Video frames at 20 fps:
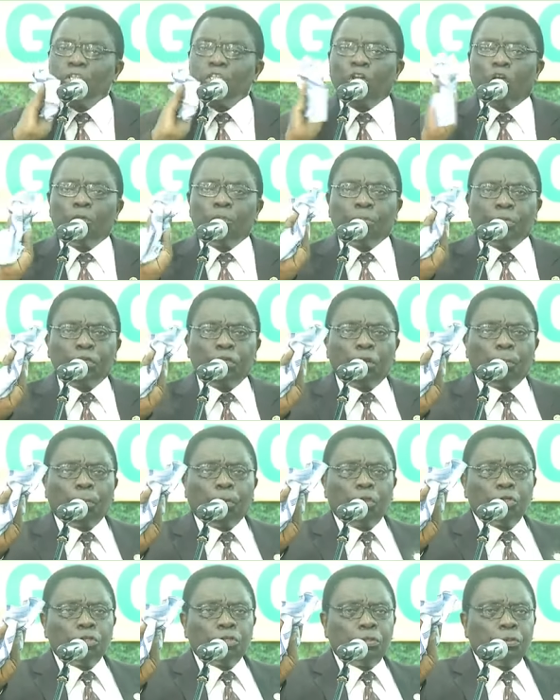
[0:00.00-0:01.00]
will not be
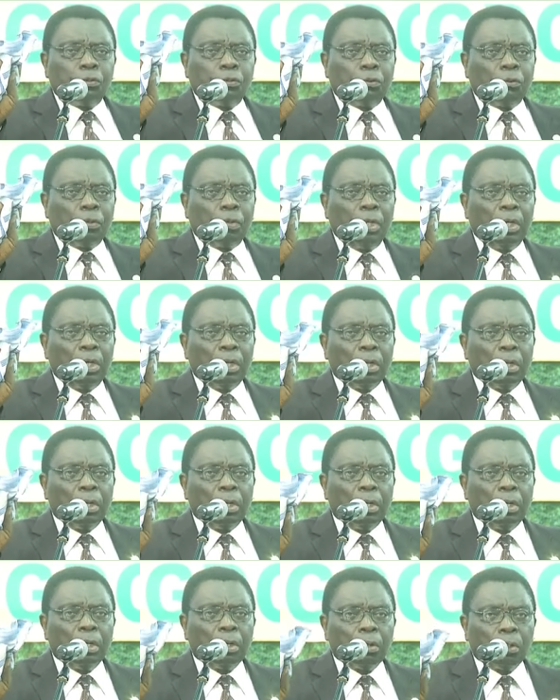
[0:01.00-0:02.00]
upon you.
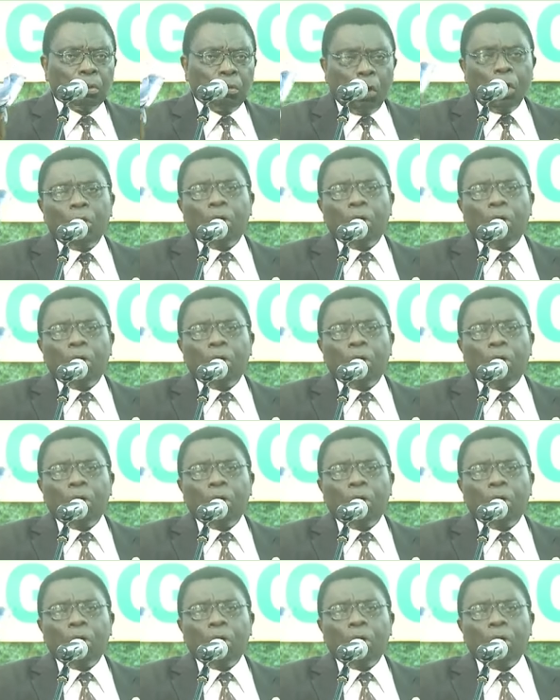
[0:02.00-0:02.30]
Go